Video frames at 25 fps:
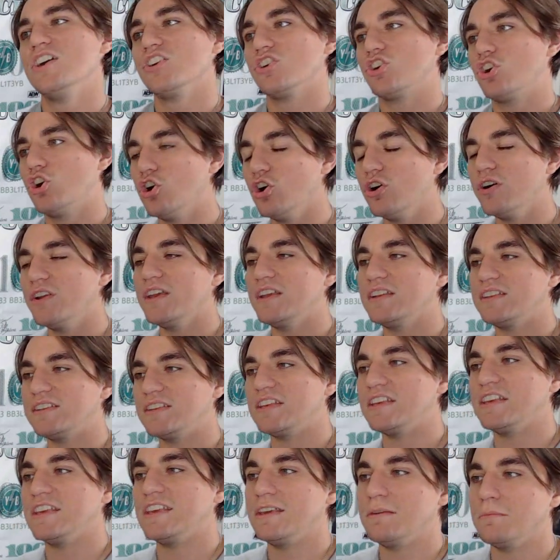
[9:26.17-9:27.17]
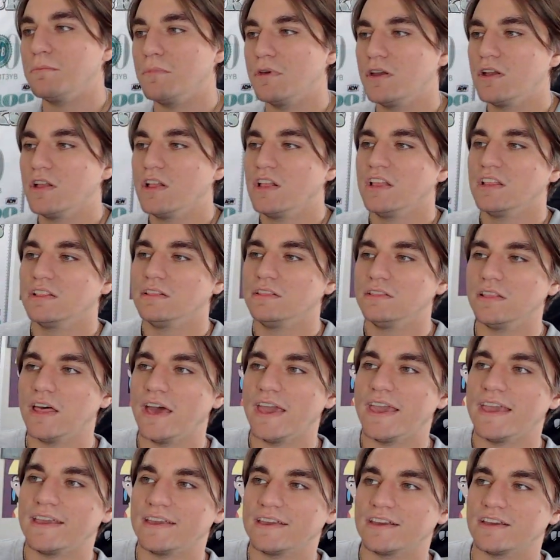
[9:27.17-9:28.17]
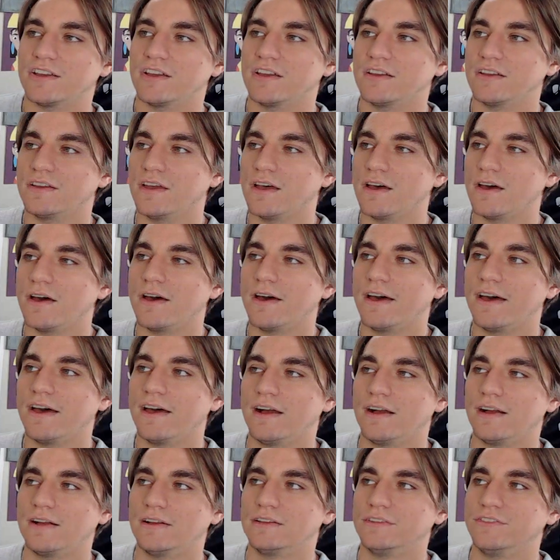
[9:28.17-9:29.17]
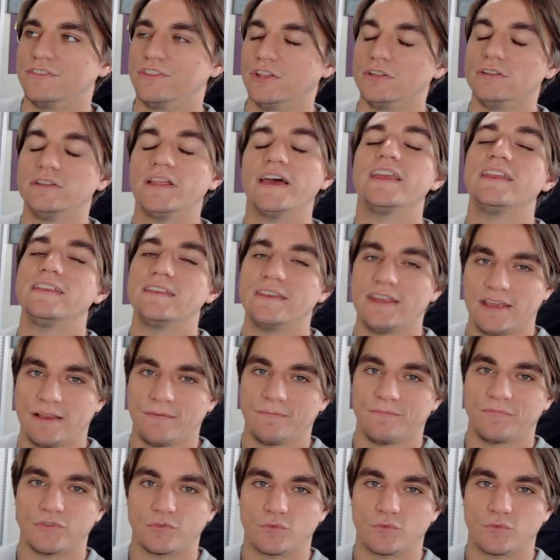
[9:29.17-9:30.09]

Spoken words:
Could a team like the Lightning,